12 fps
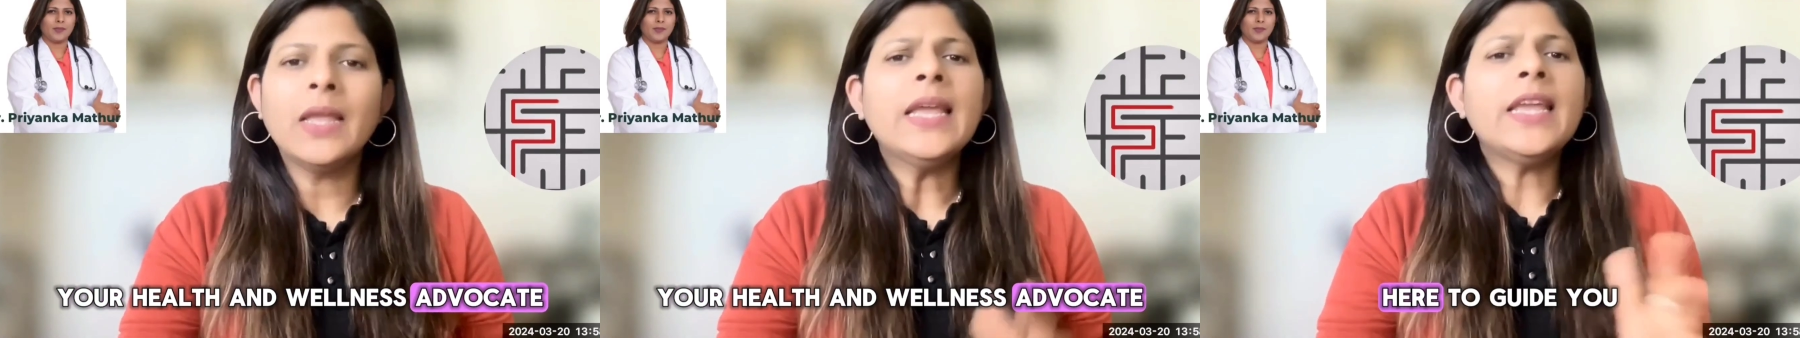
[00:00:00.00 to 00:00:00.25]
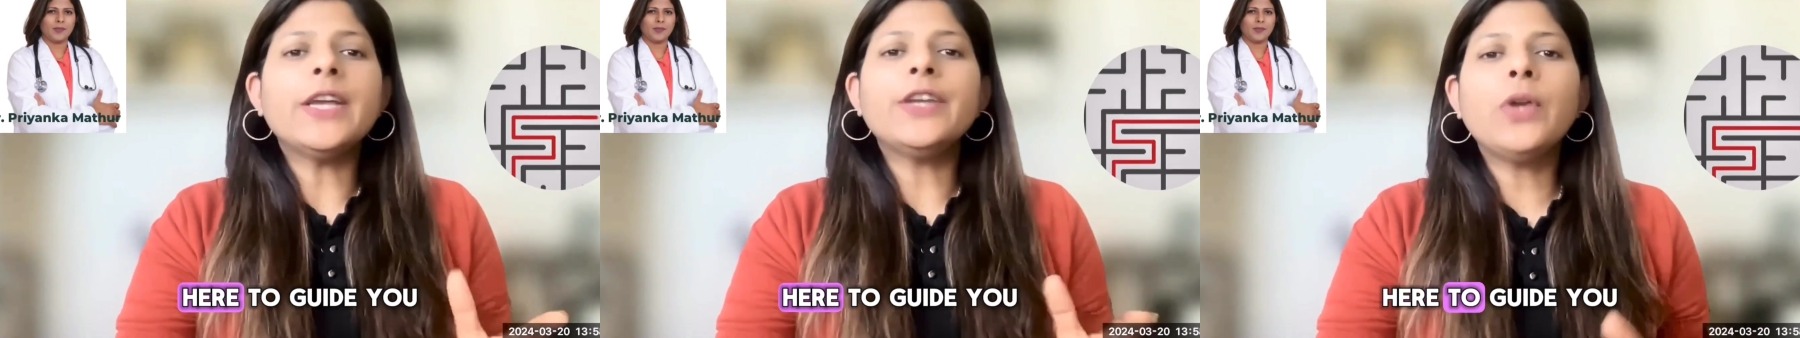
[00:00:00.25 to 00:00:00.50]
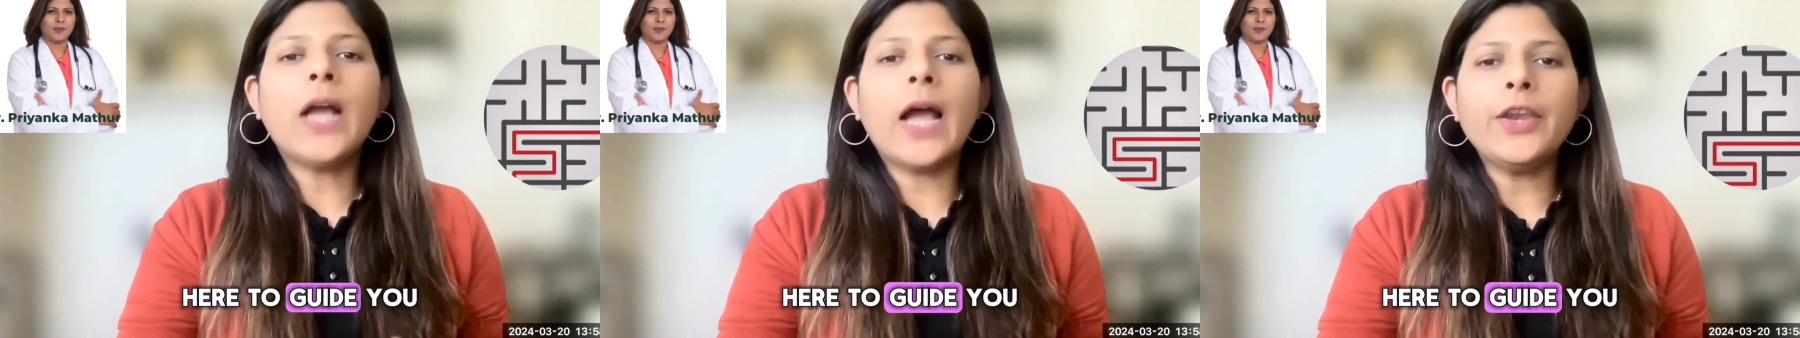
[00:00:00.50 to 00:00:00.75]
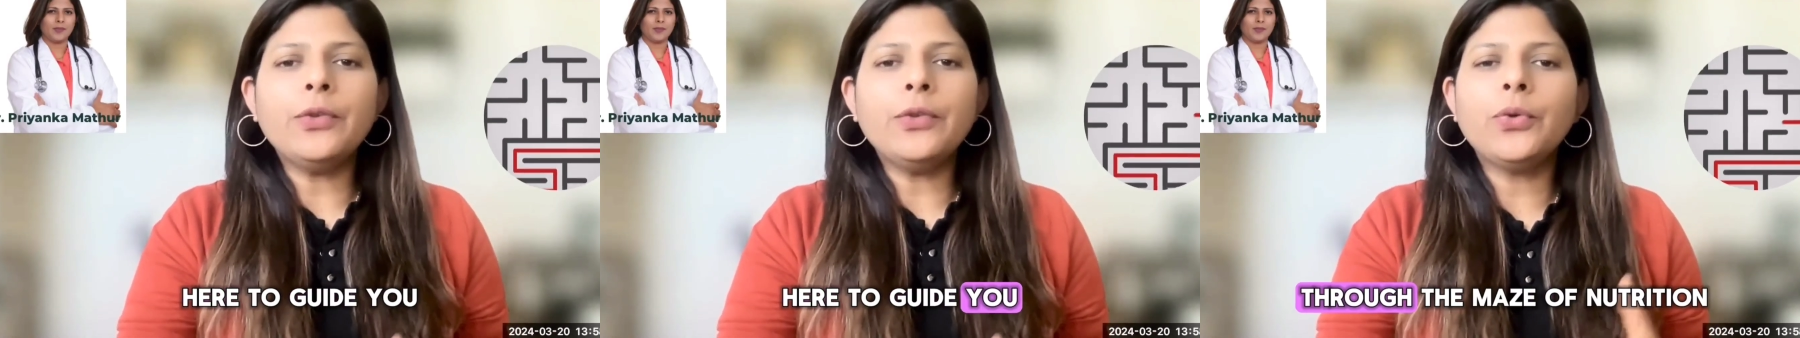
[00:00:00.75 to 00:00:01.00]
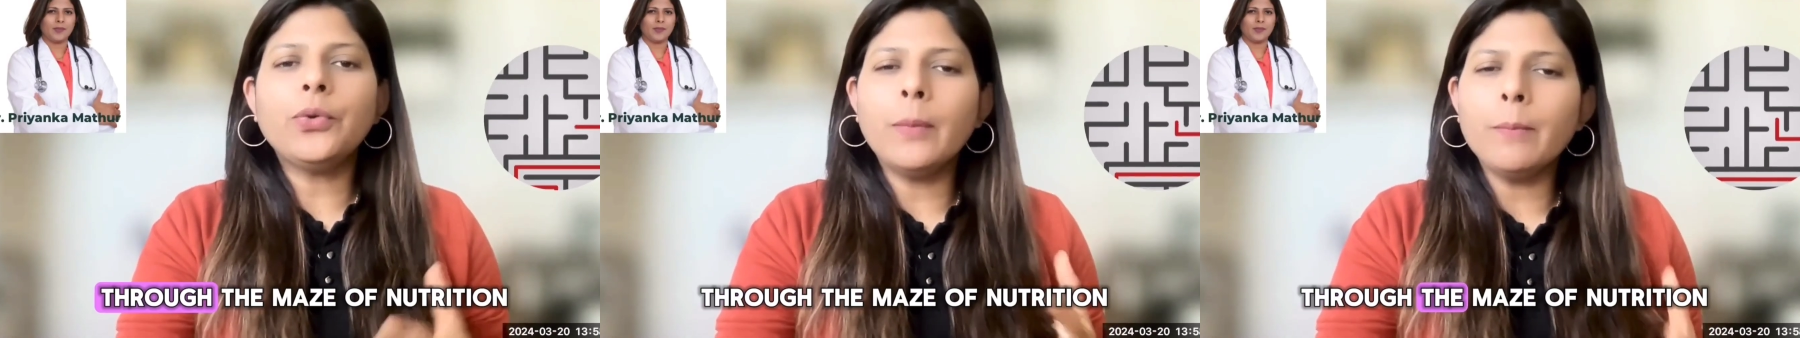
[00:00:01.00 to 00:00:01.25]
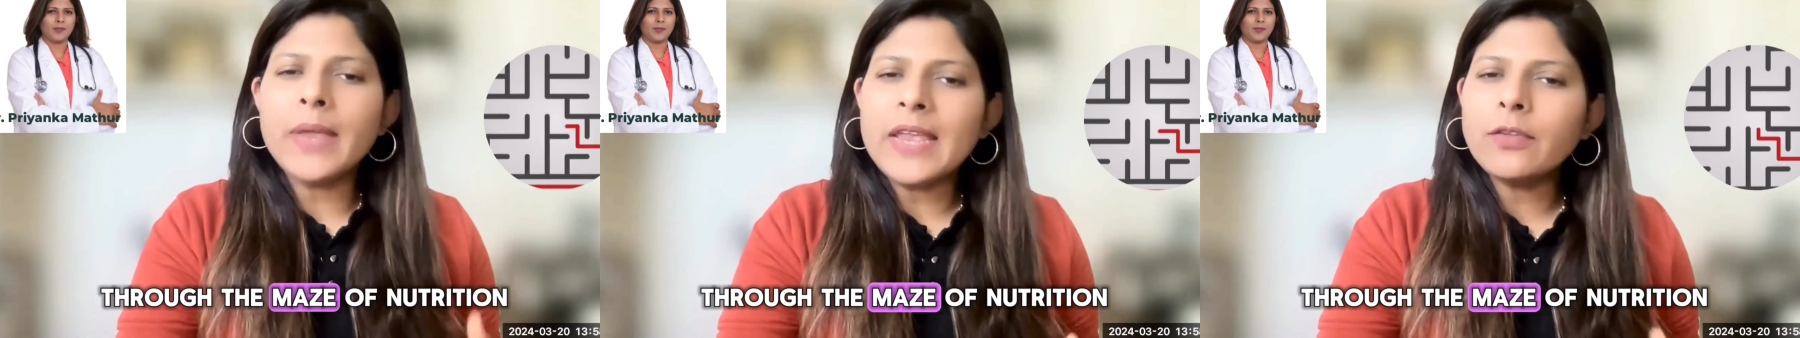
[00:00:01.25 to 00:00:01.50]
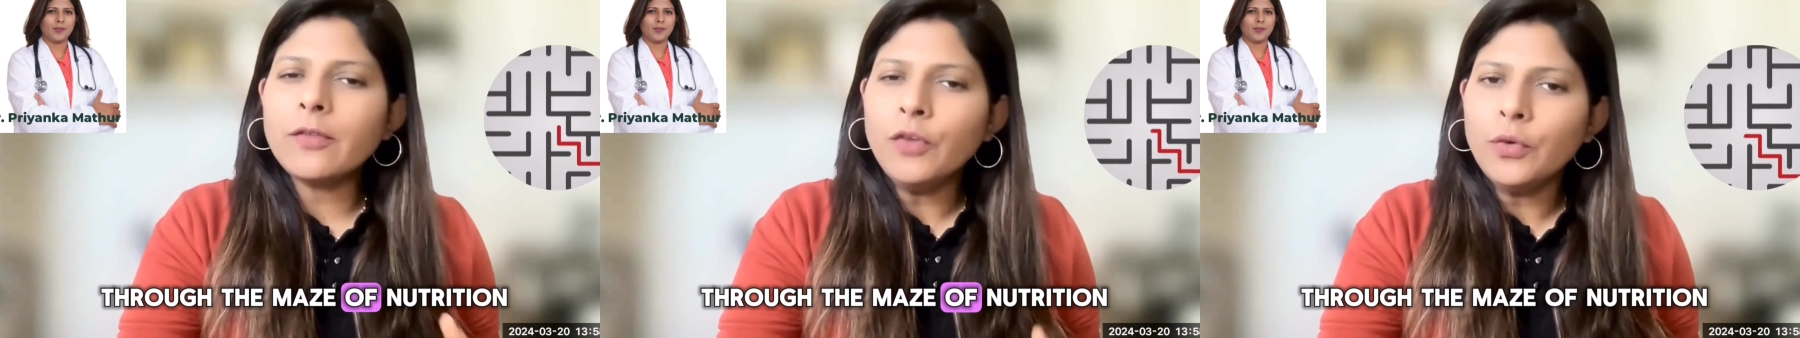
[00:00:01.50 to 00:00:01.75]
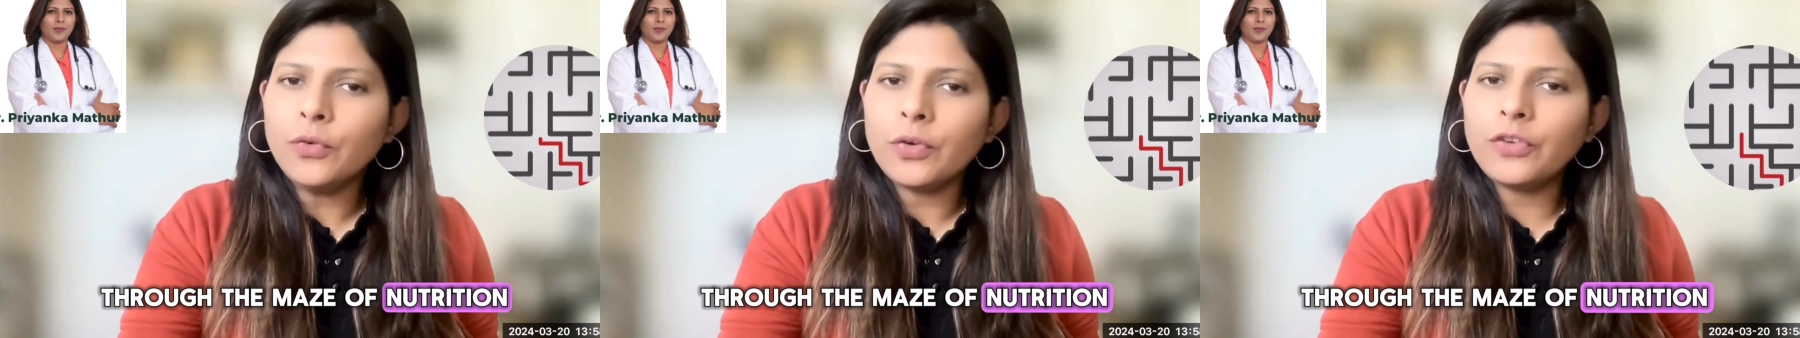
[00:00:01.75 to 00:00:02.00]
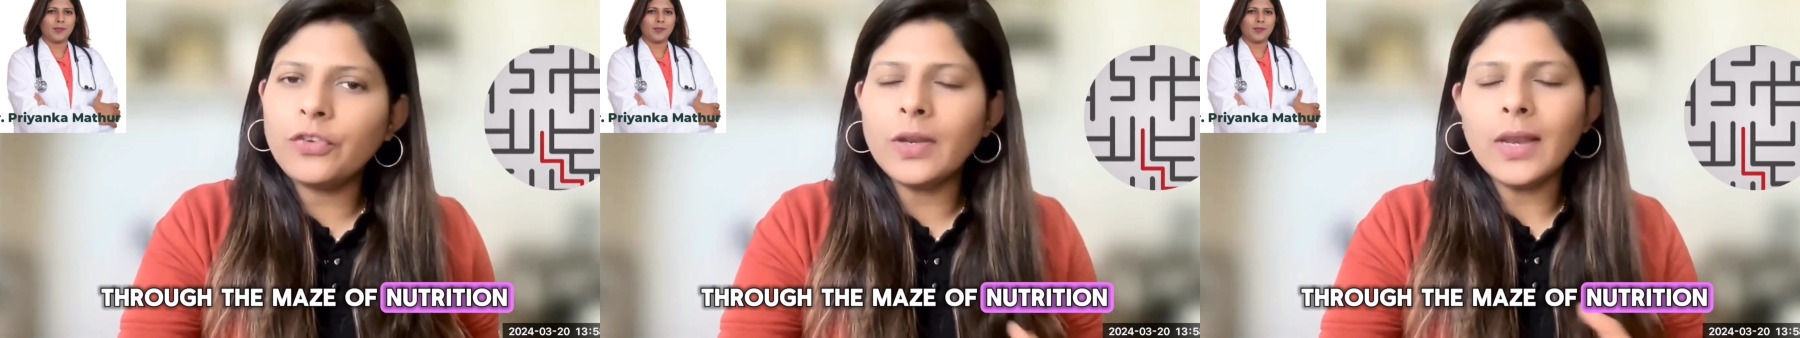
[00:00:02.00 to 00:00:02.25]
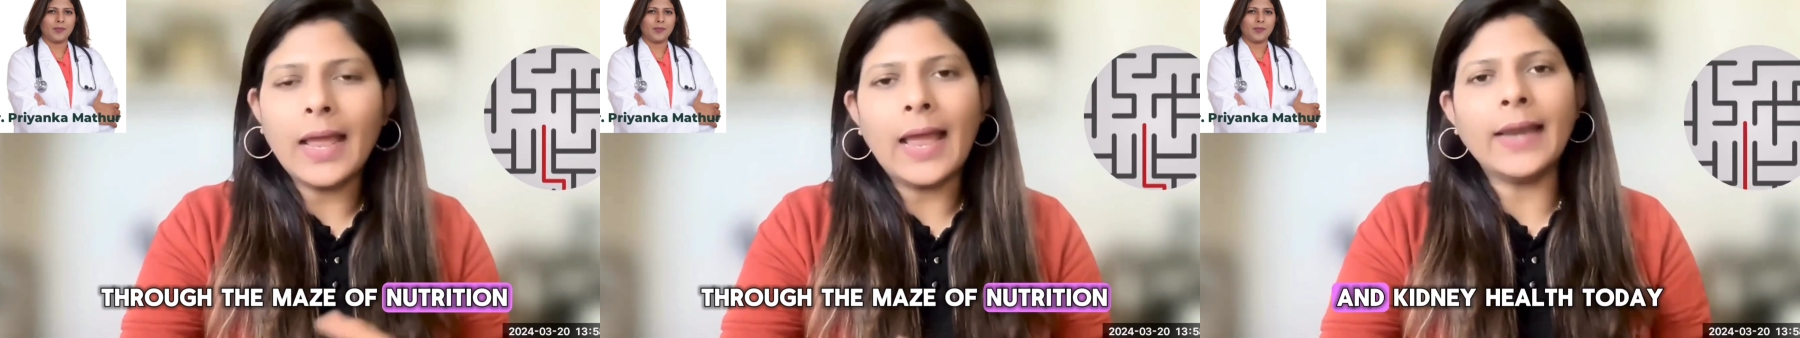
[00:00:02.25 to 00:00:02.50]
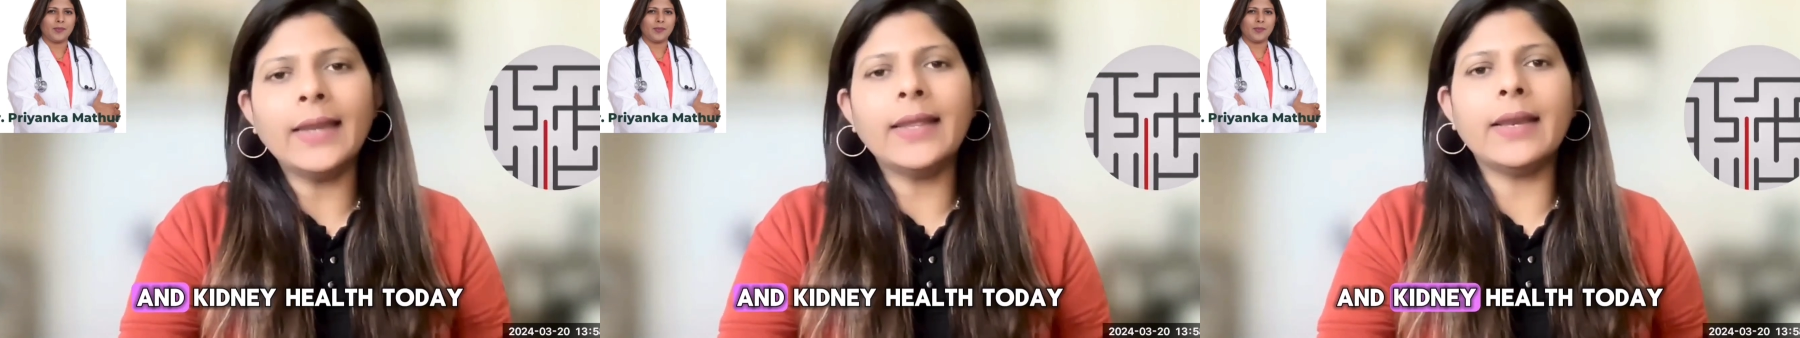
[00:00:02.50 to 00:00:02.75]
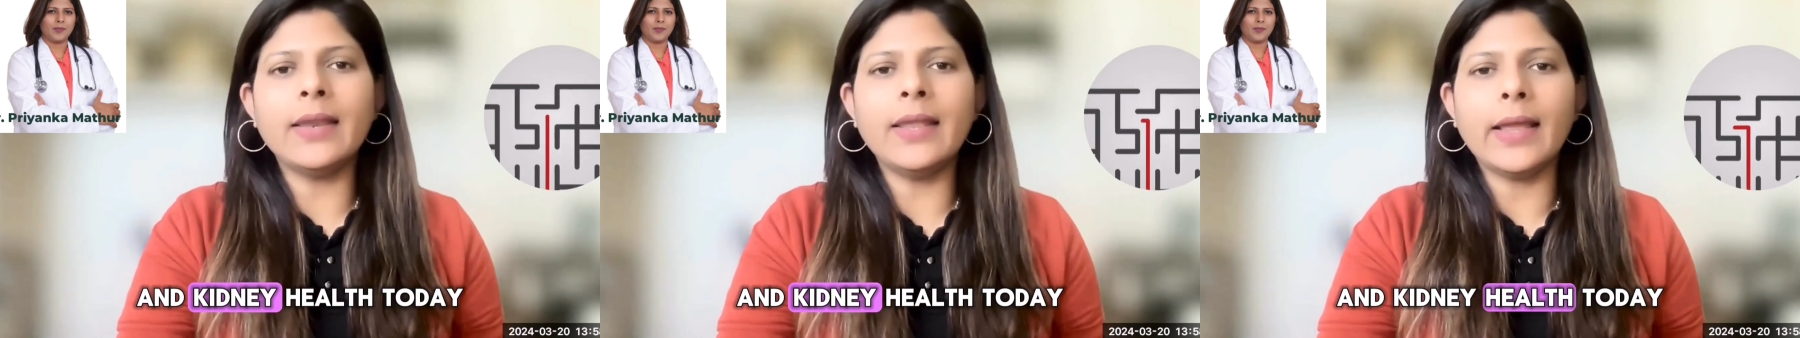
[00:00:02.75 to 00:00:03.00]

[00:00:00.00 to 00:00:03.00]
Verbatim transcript: here to guide you through the maze of nutrition and kidney